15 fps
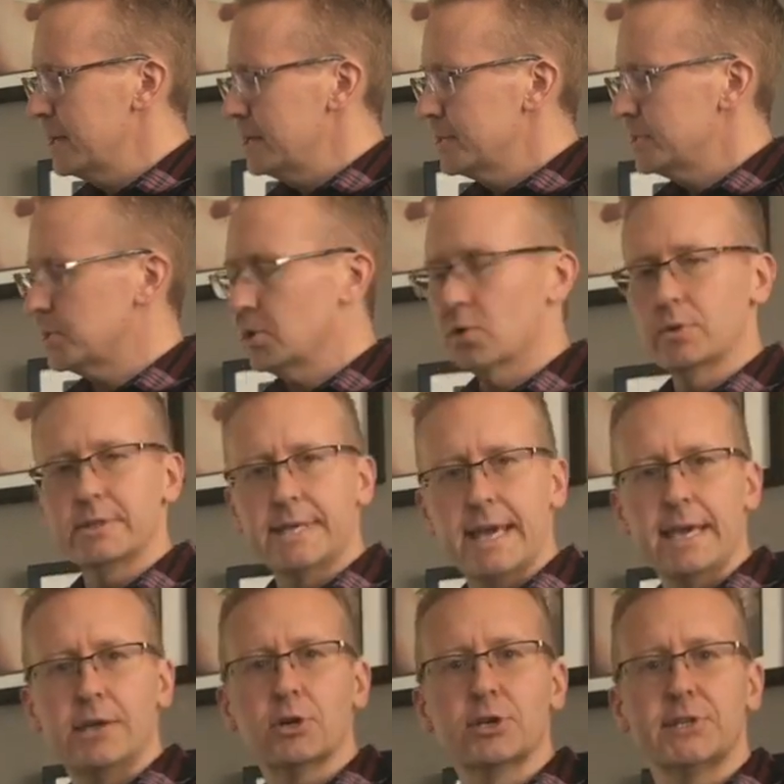So
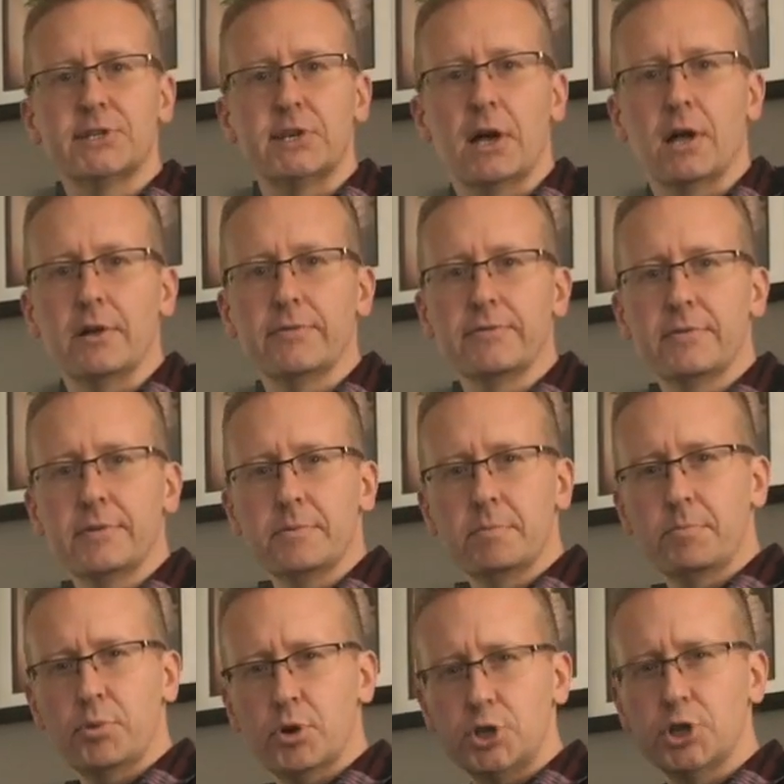take yourself,
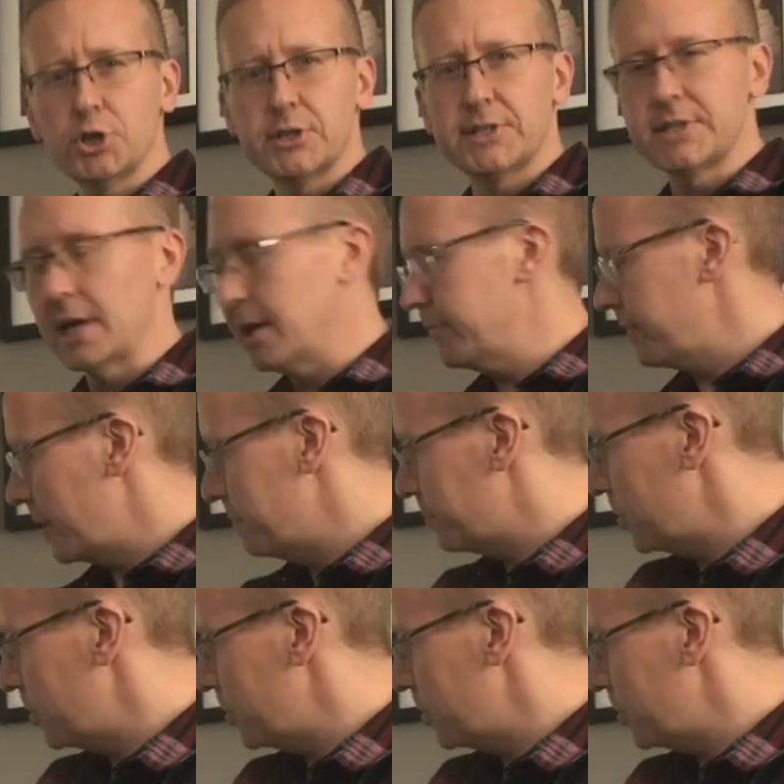put yourself, and